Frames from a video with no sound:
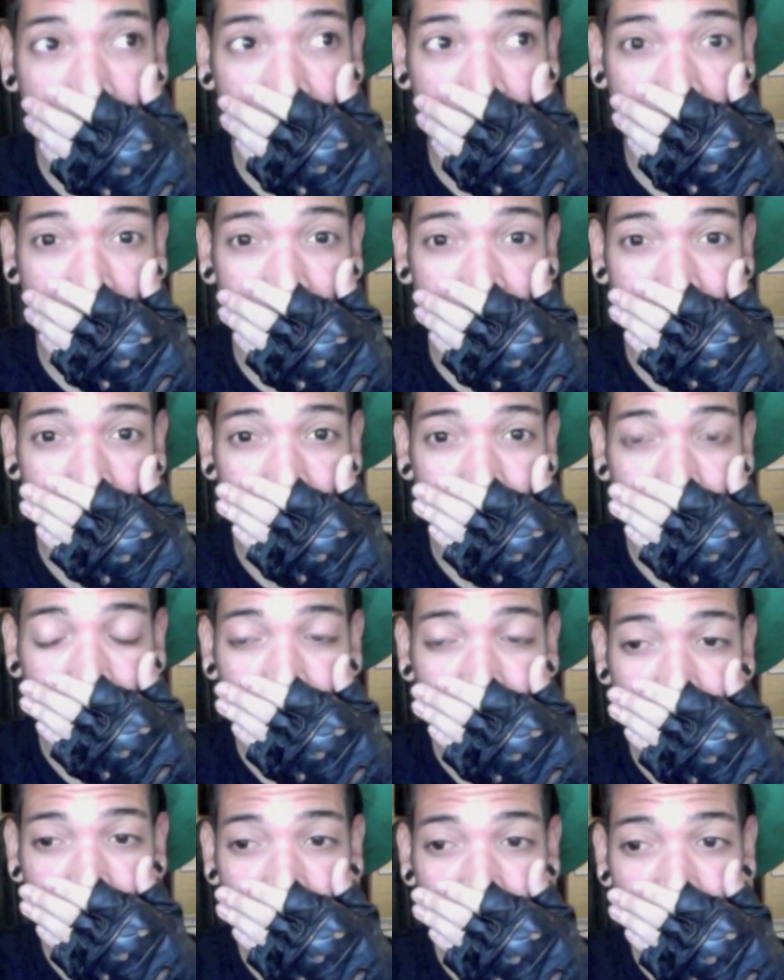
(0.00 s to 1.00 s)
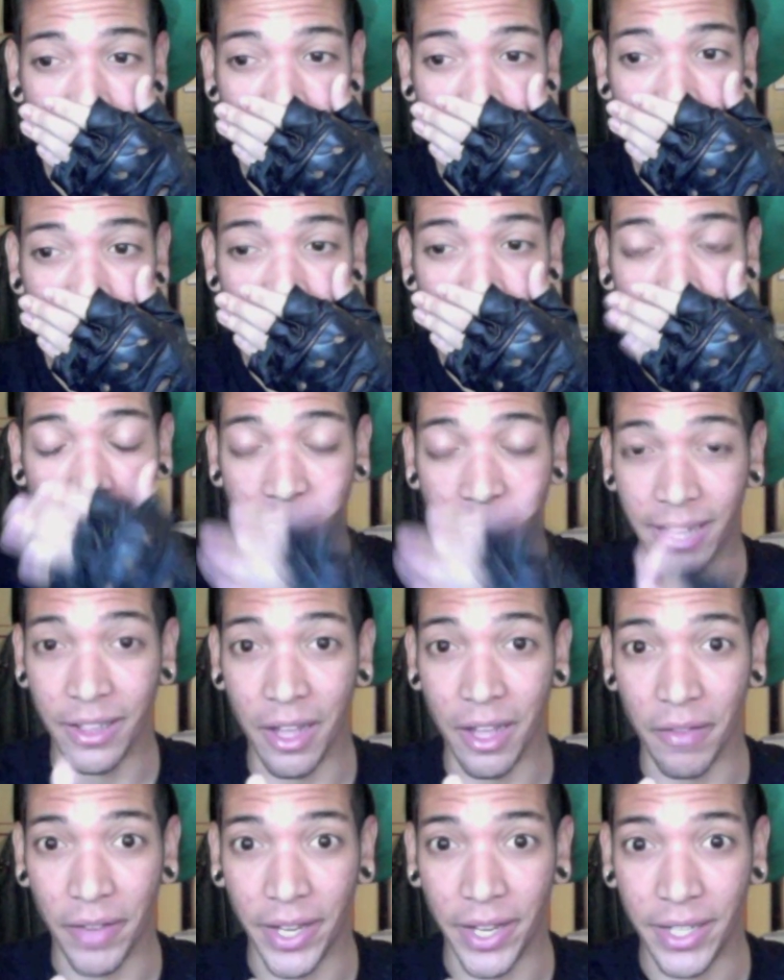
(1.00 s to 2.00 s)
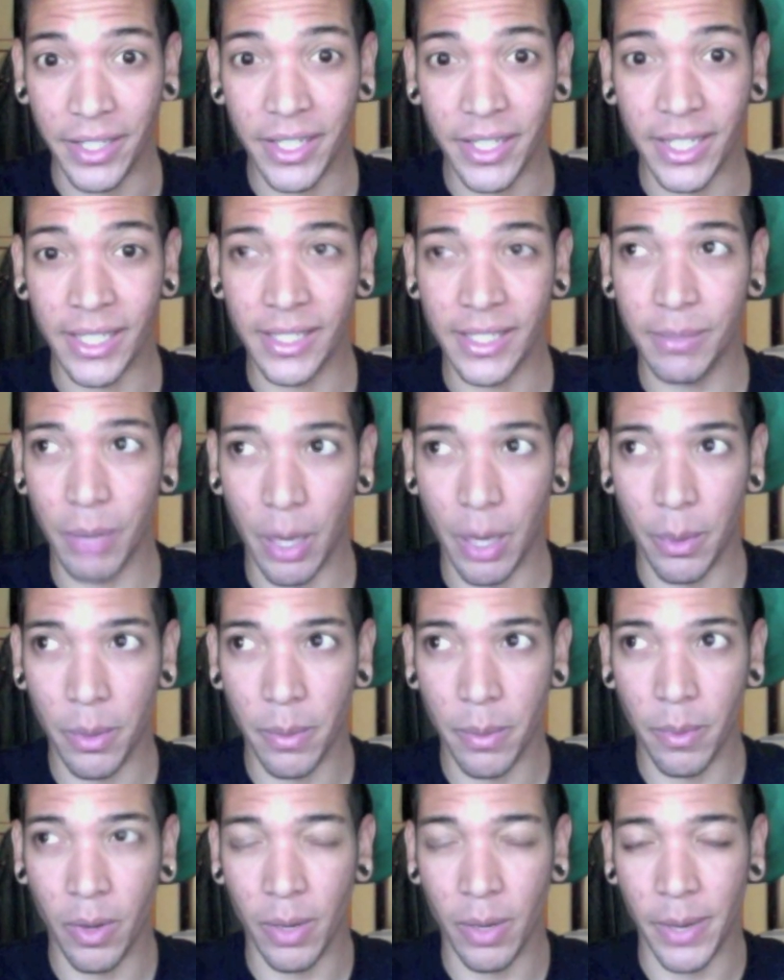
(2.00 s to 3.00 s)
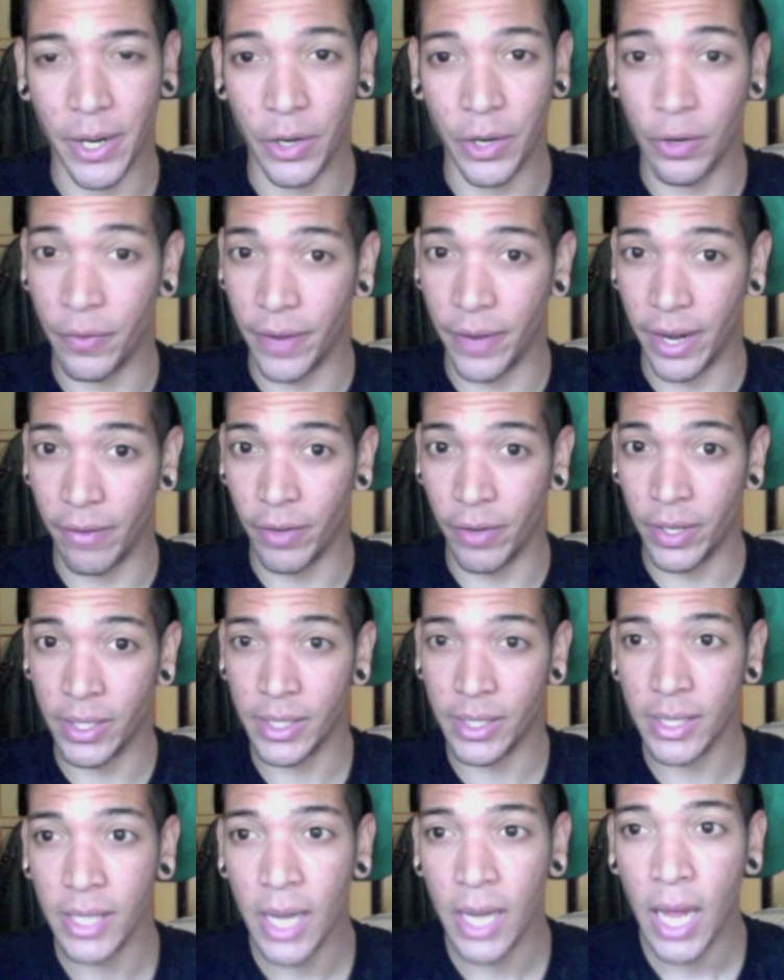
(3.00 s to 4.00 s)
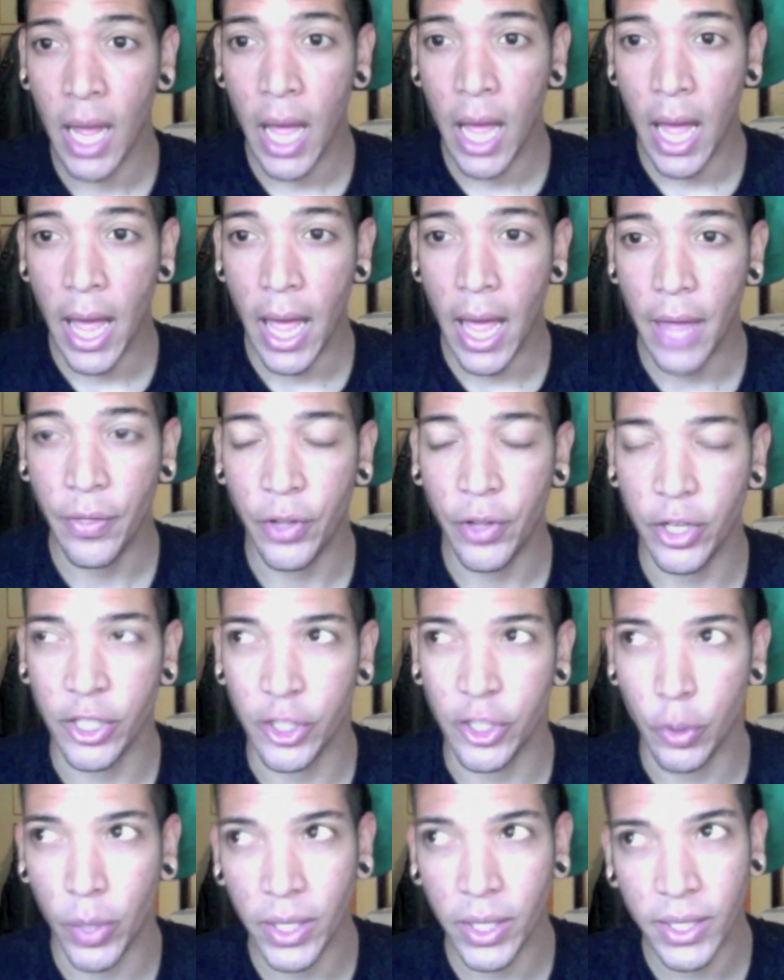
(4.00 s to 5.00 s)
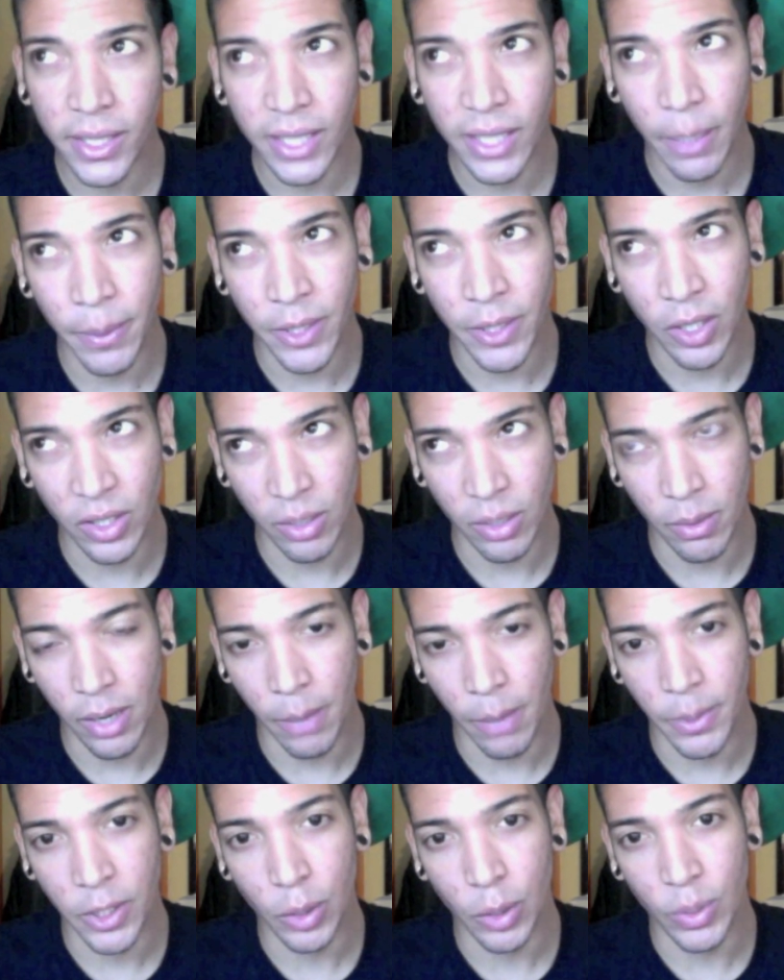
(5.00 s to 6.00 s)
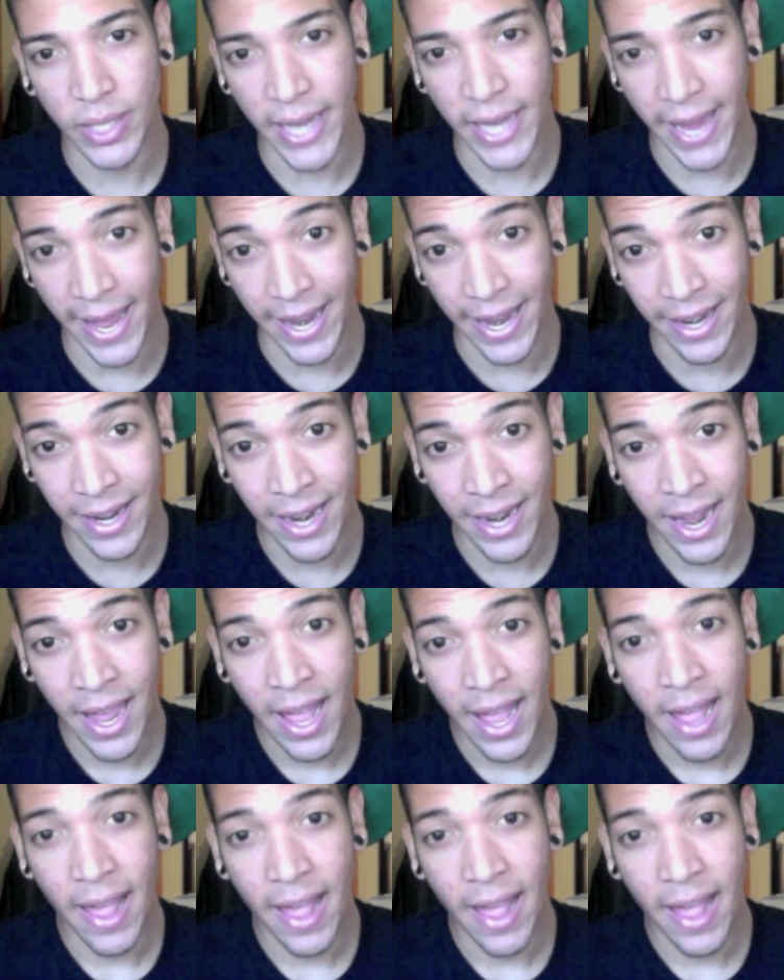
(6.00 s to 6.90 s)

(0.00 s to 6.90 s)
Um, I love it. It's probably one of my new favorites. There's twenty-six episodes. I'm on episode ten.